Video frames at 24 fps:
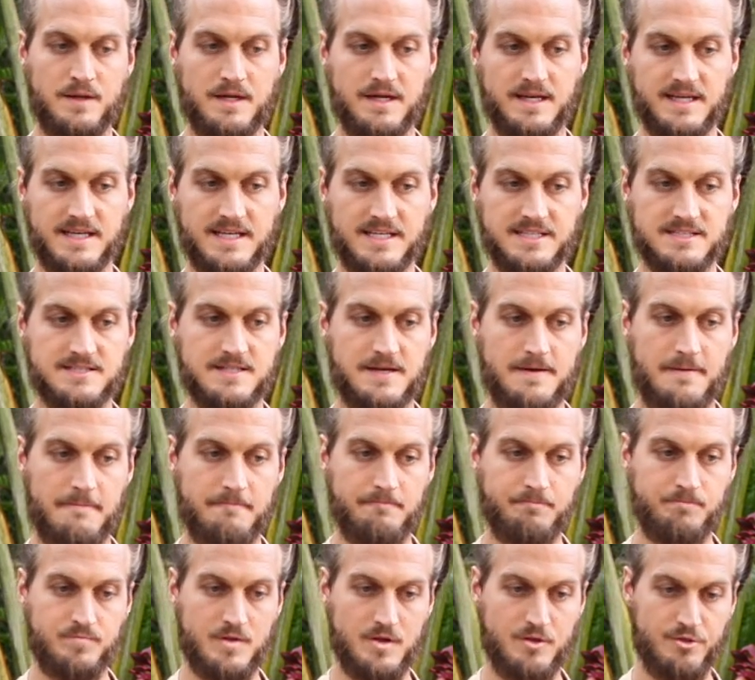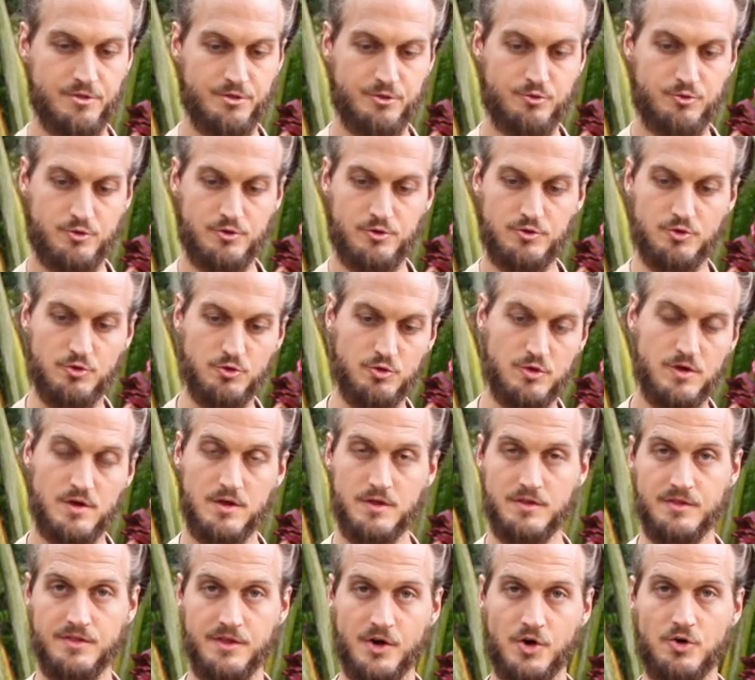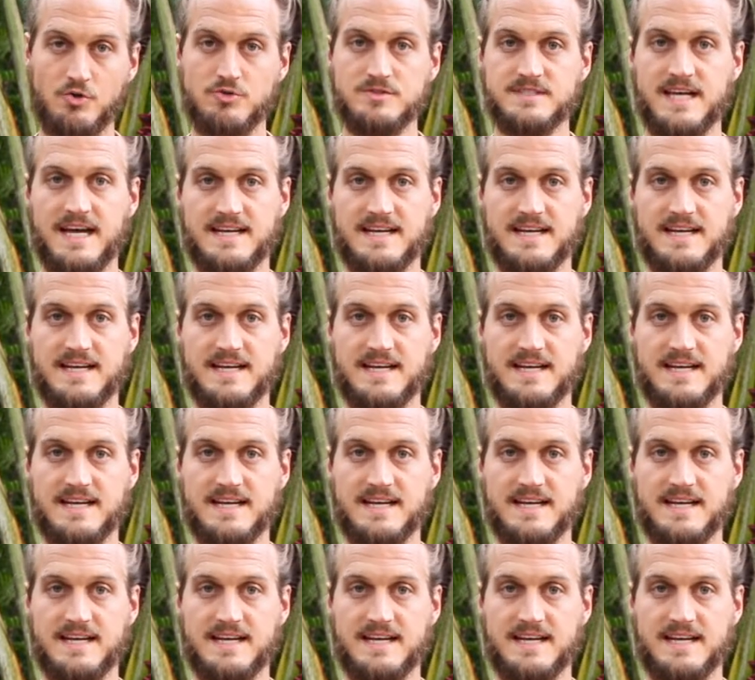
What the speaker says: is through those